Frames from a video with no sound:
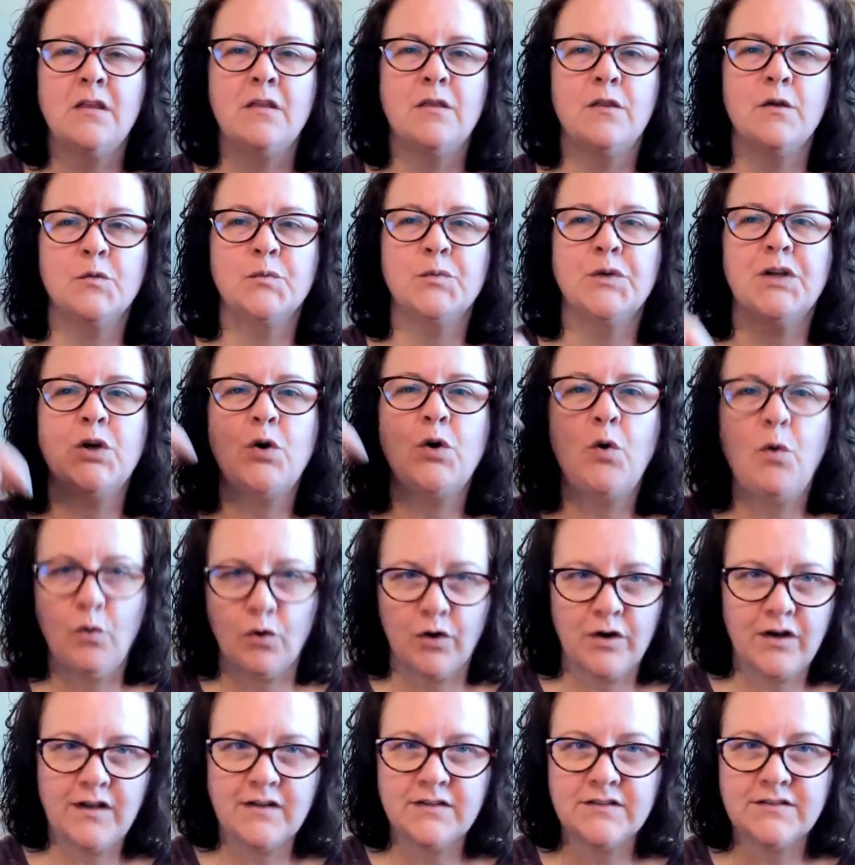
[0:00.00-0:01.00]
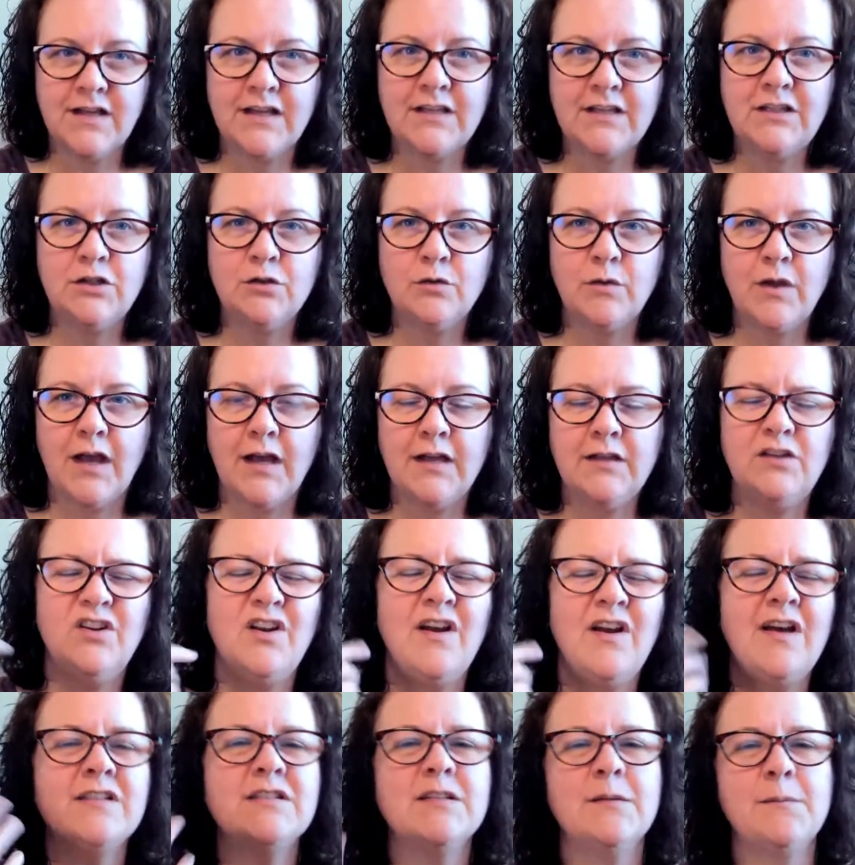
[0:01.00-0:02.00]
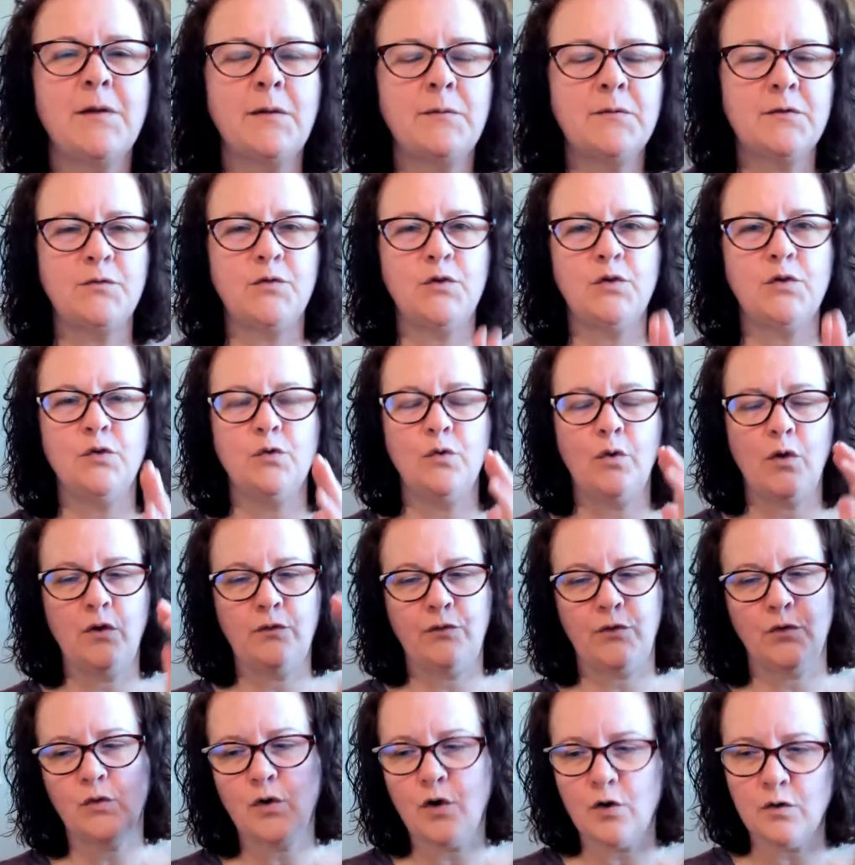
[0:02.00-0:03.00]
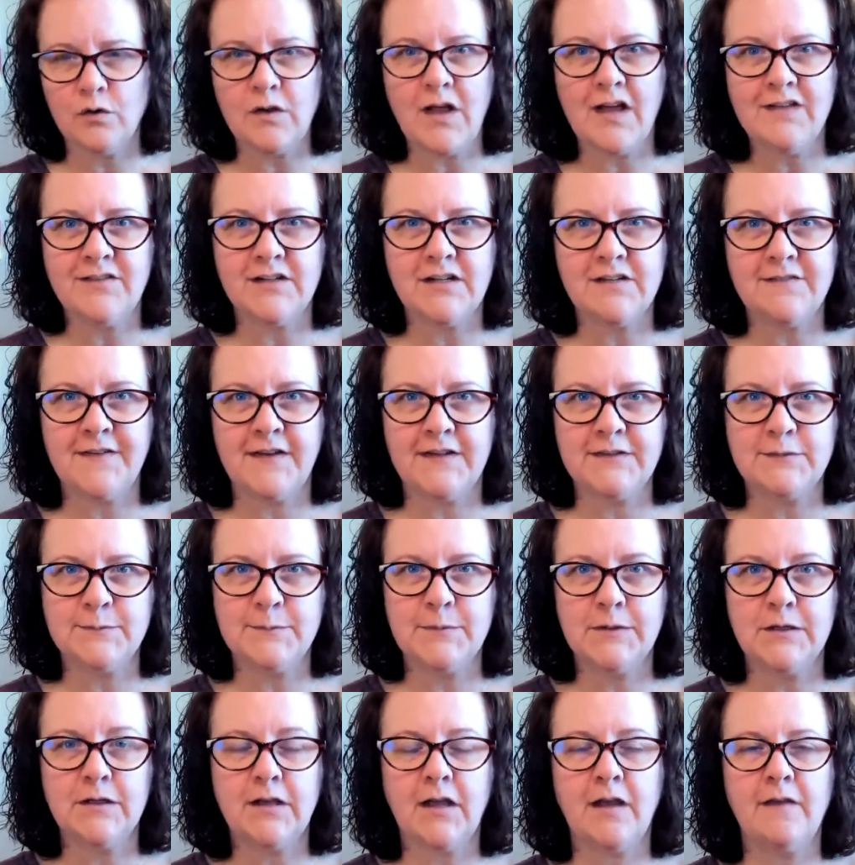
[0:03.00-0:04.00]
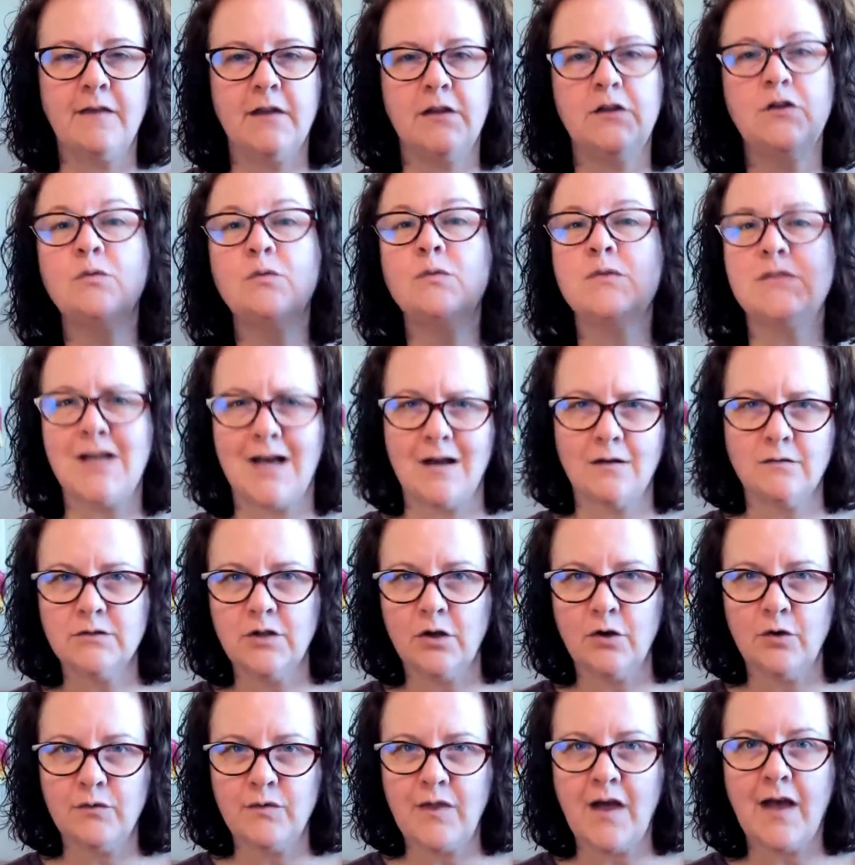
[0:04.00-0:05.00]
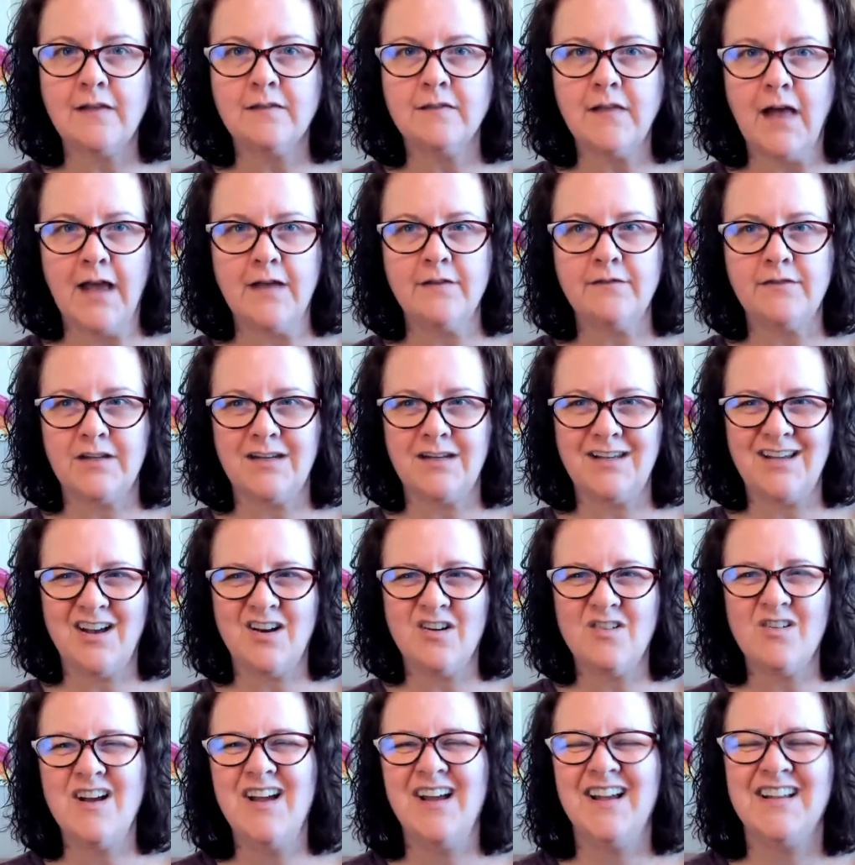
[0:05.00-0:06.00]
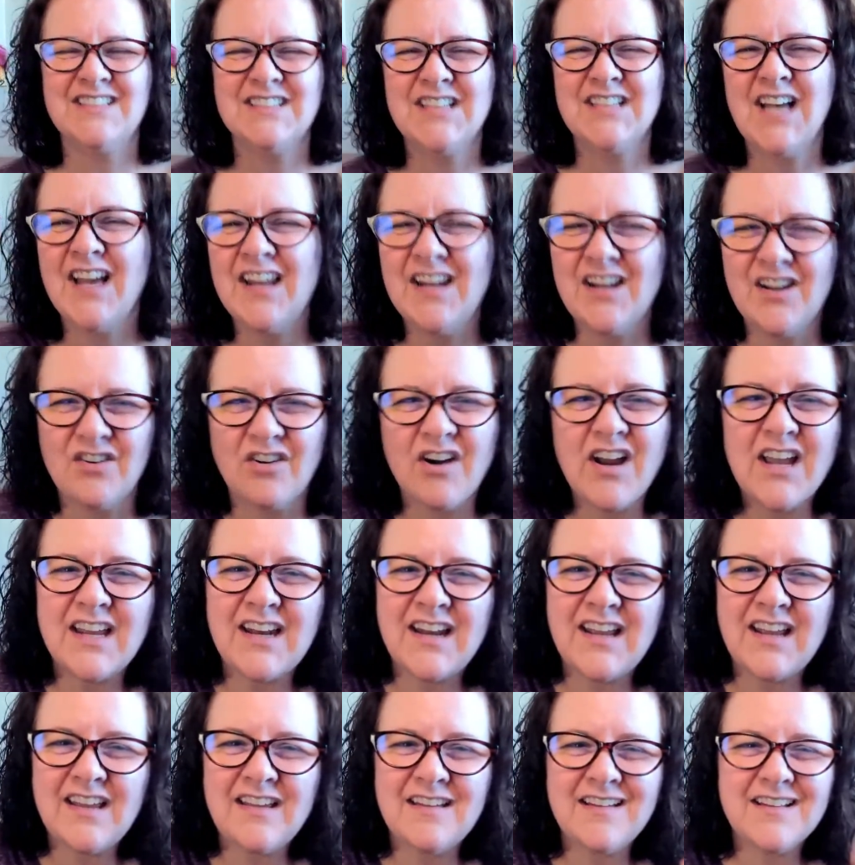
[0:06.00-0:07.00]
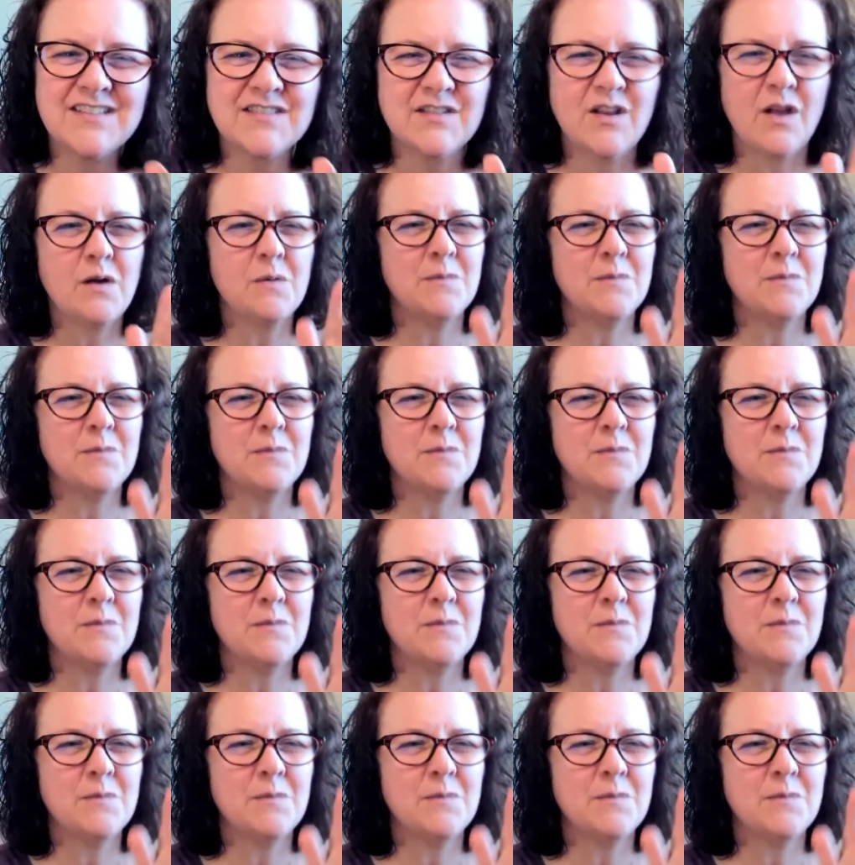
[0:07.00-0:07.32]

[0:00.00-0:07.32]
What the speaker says: The recordings that you get, you know, sometimes if you go live into Facebook and then you download that live video, it's kind of grainy. It's not